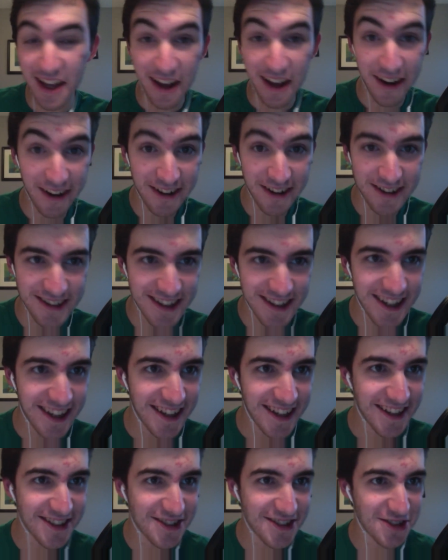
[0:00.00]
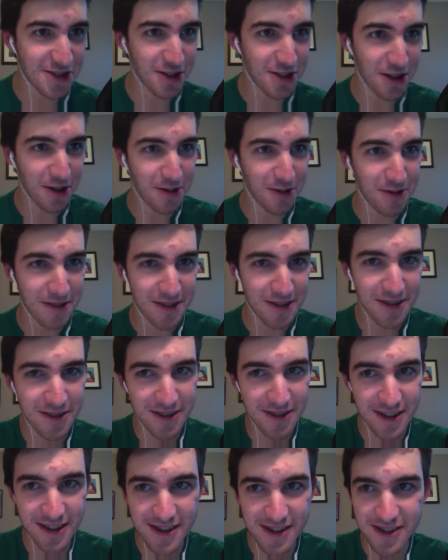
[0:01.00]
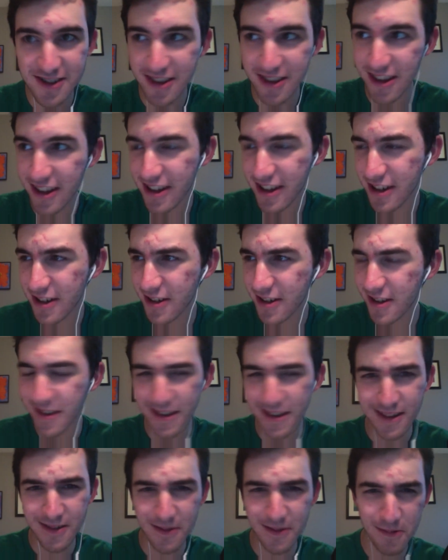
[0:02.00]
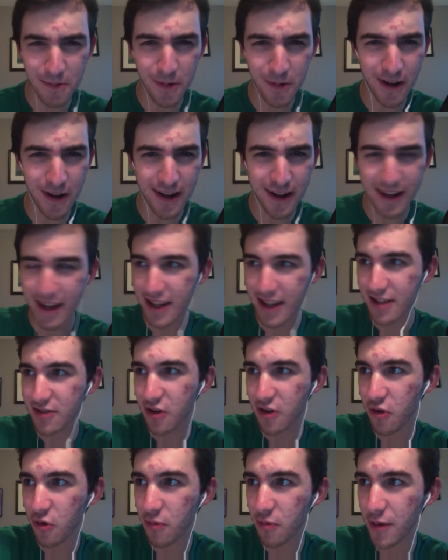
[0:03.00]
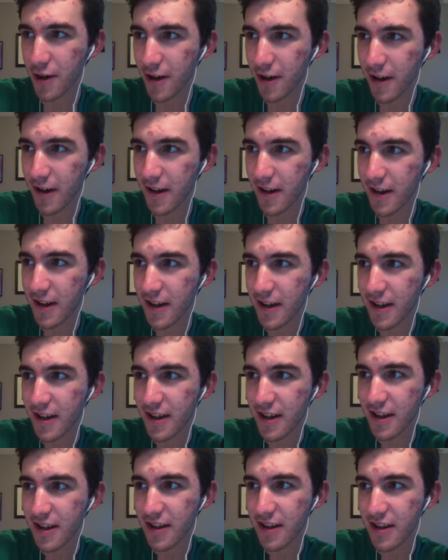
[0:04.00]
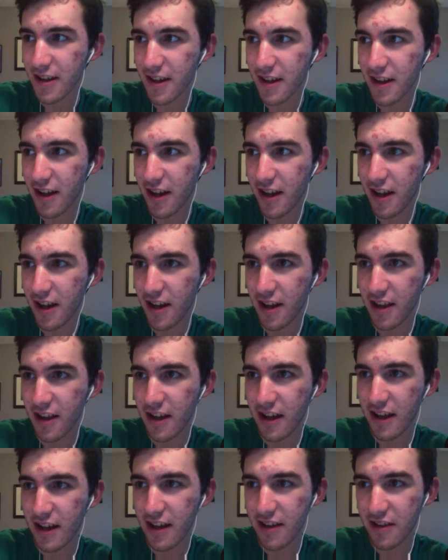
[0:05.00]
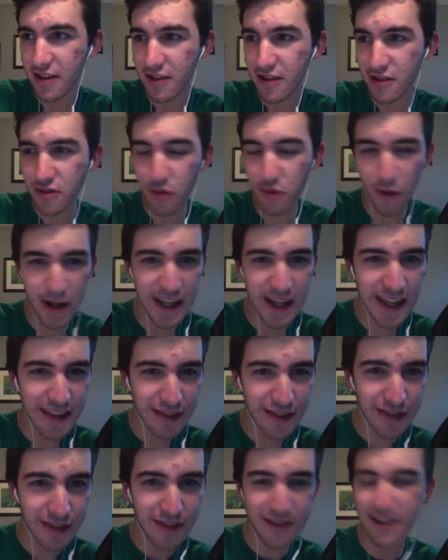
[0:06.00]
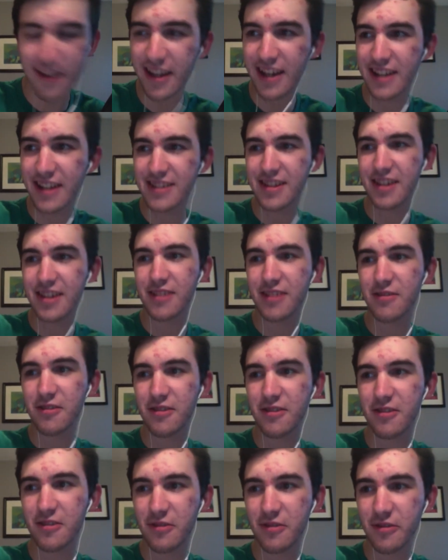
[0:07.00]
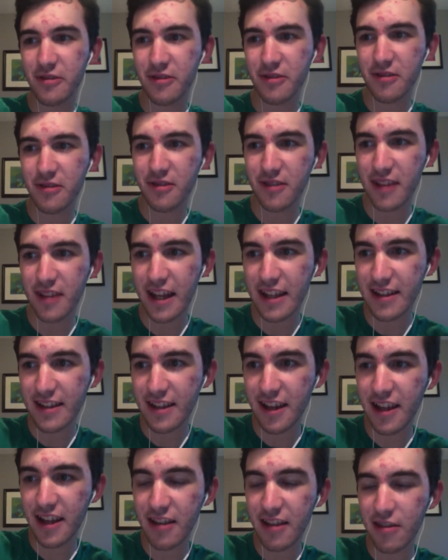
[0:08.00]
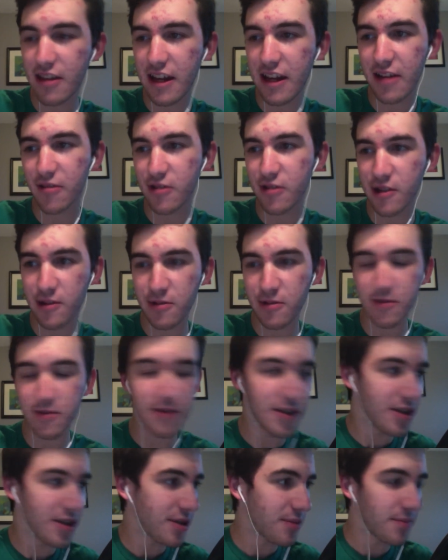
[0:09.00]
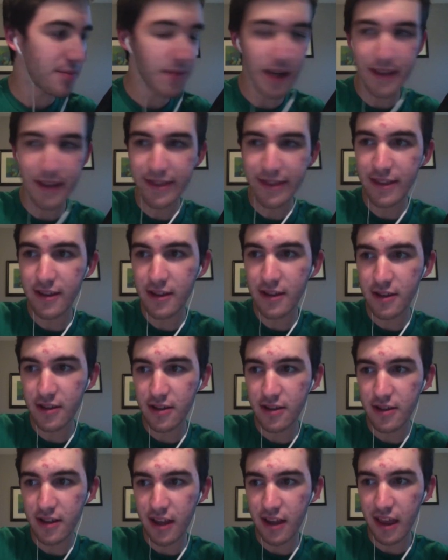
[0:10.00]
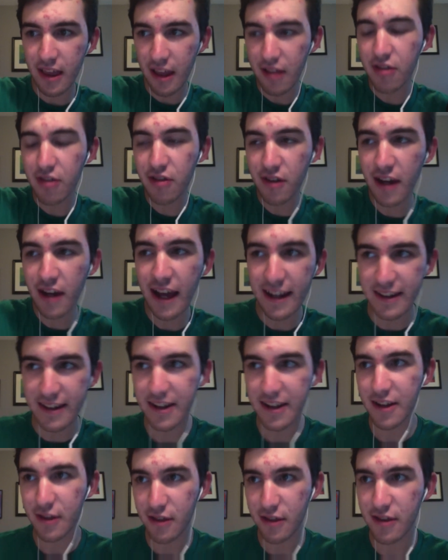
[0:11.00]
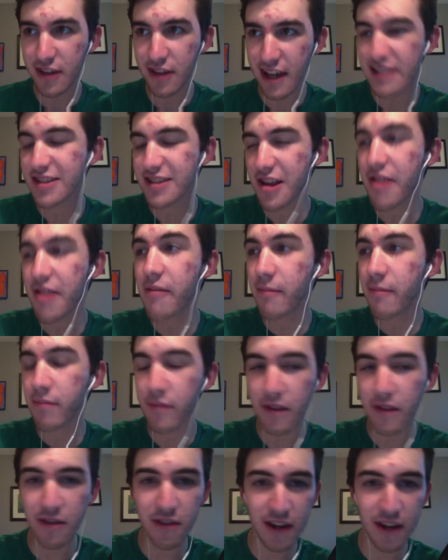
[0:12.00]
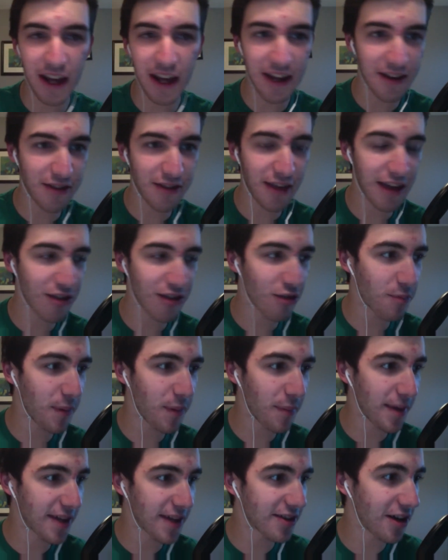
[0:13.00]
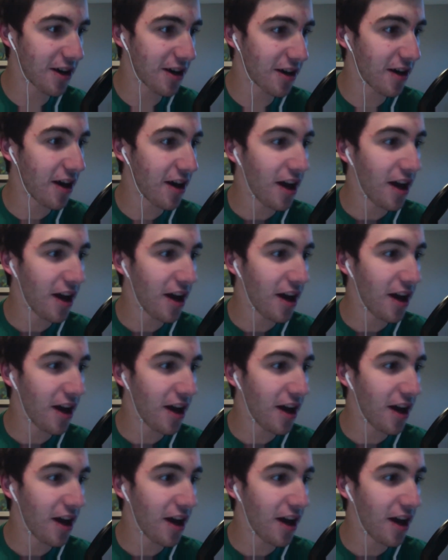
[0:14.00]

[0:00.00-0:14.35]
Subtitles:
early, because you know, it's like, what, October 20th? Yeah, it's like, or 19th? I don't know. It's the 19th, yeah. It's the 19th. I just bit my tongue.